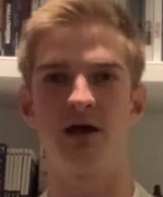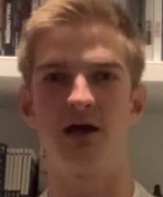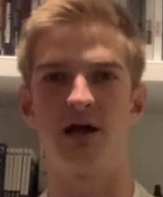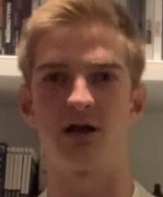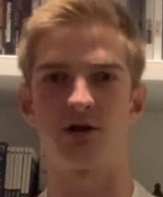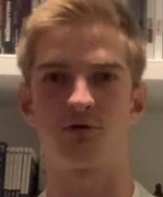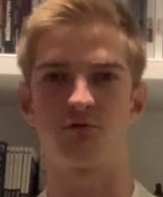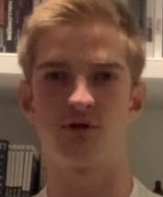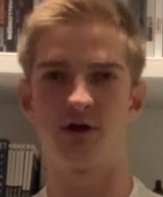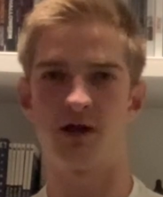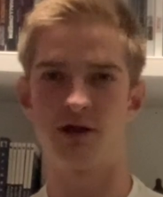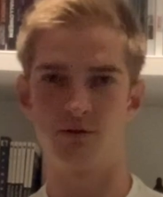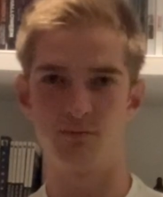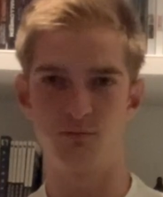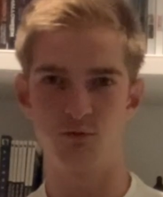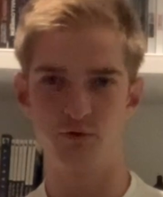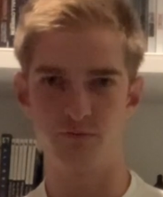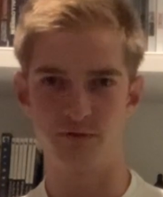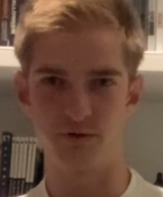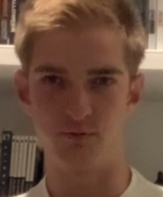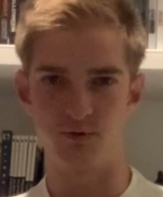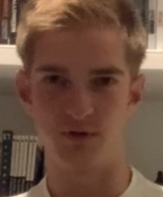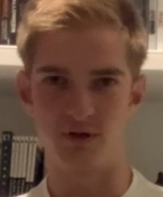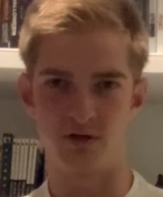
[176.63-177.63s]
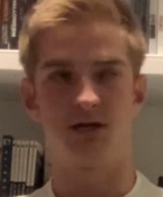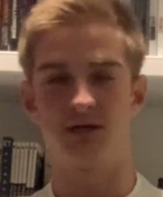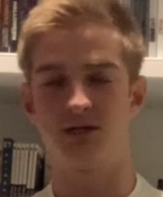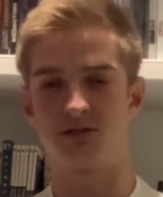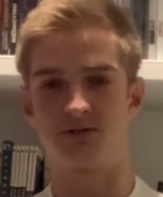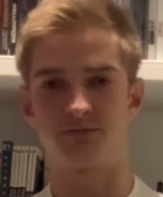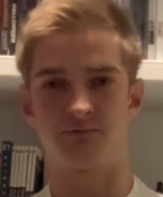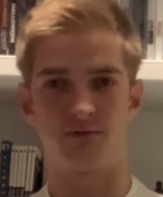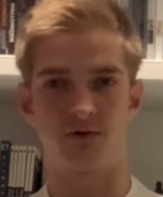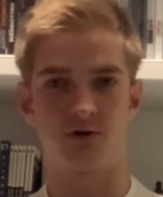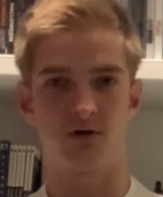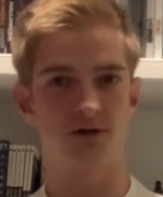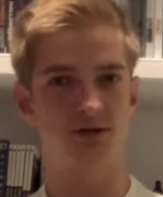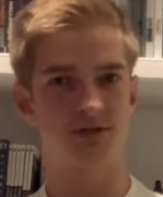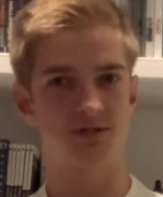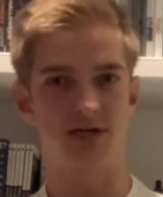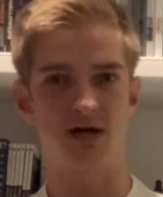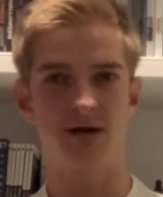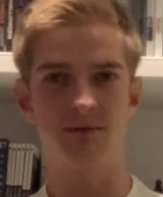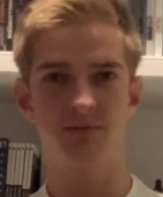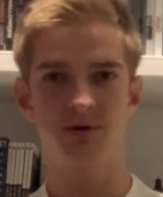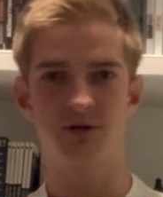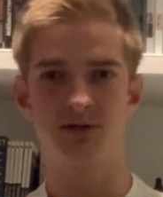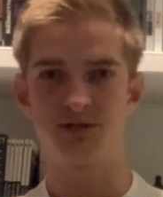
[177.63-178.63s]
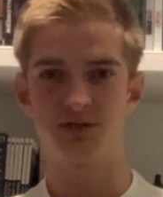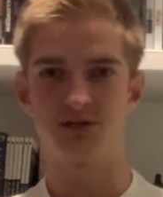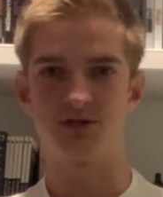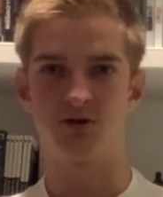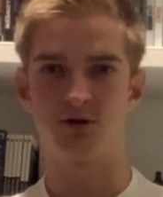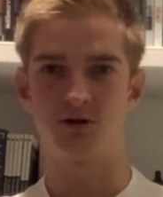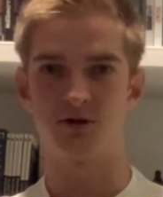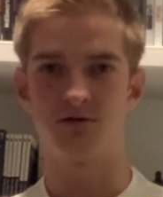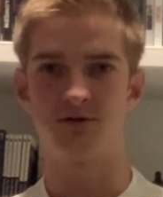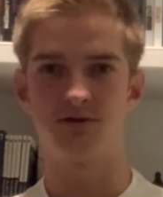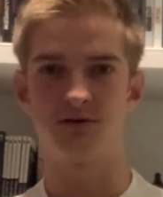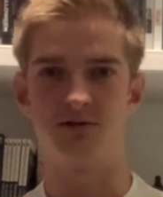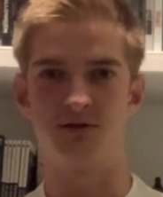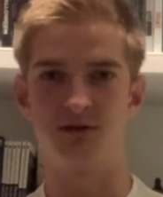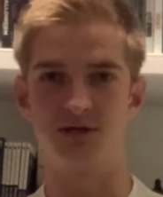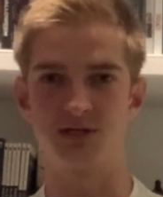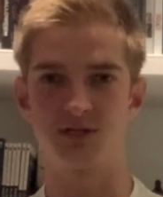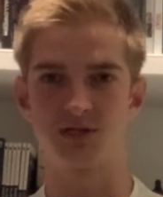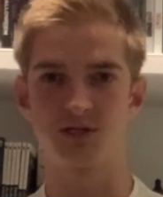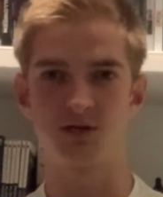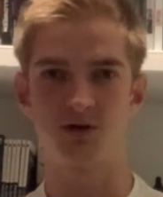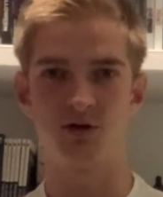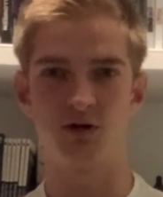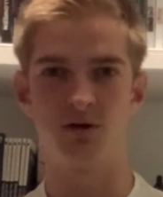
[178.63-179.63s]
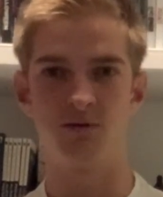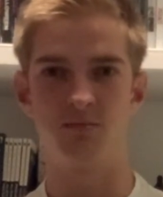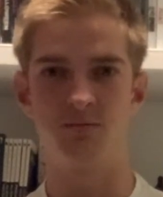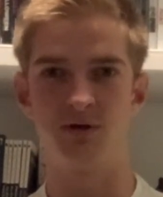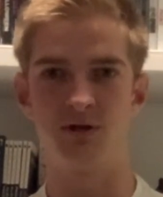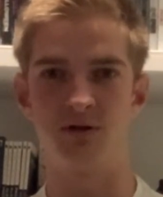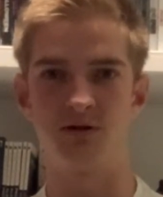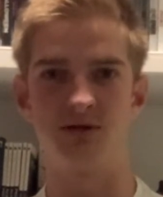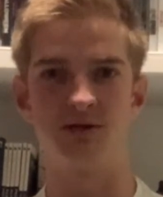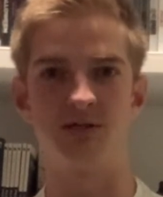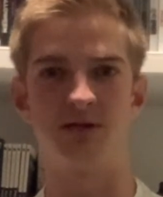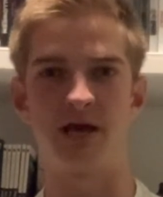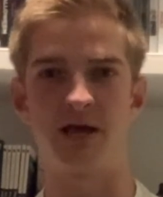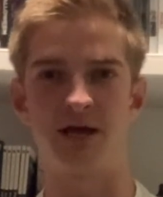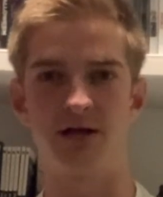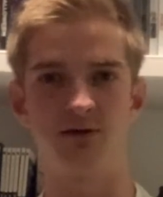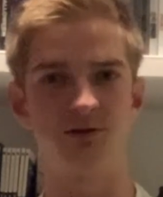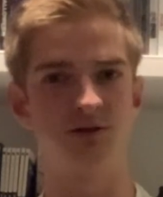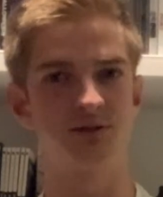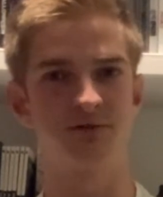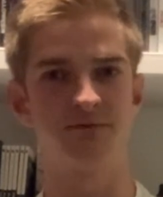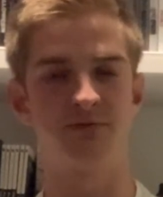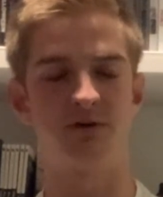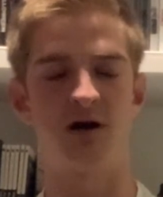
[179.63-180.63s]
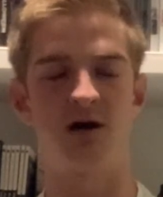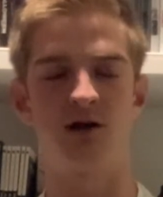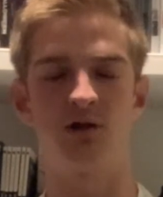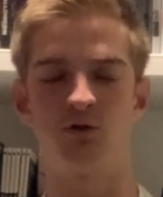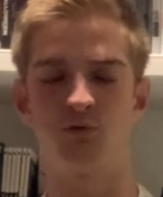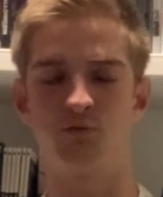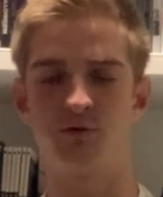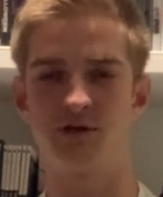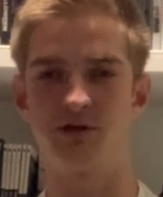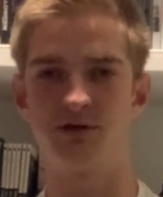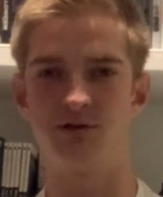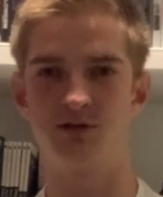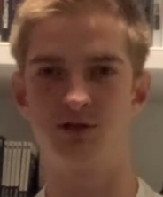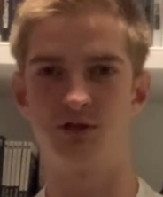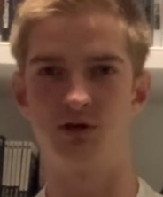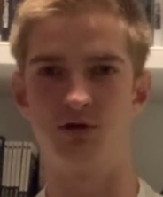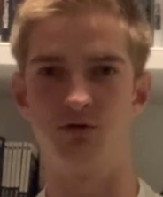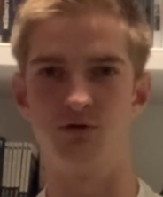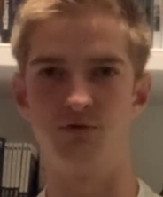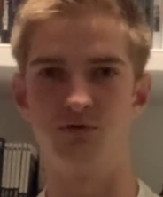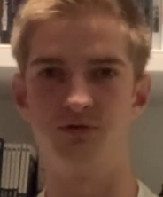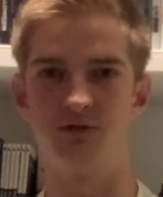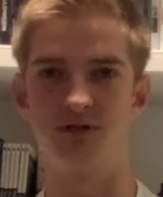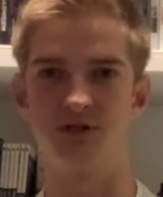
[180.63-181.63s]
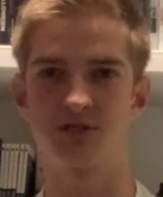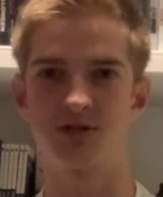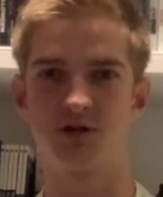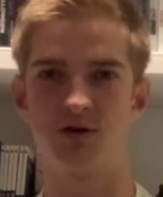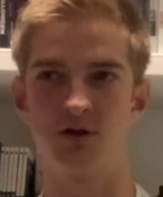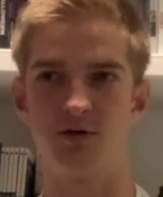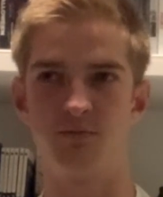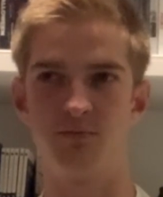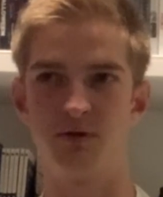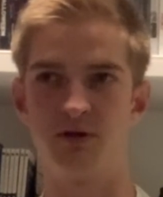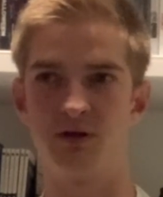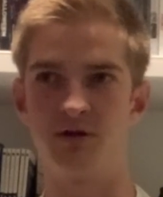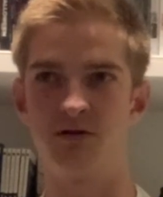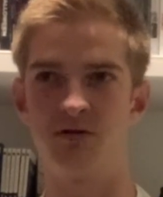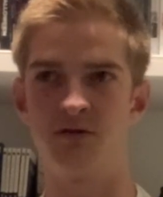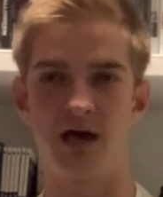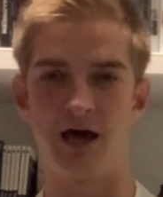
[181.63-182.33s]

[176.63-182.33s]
and create a movie with it. As far as I'm concerned, this could have been Tales of Halloween 2, this could have been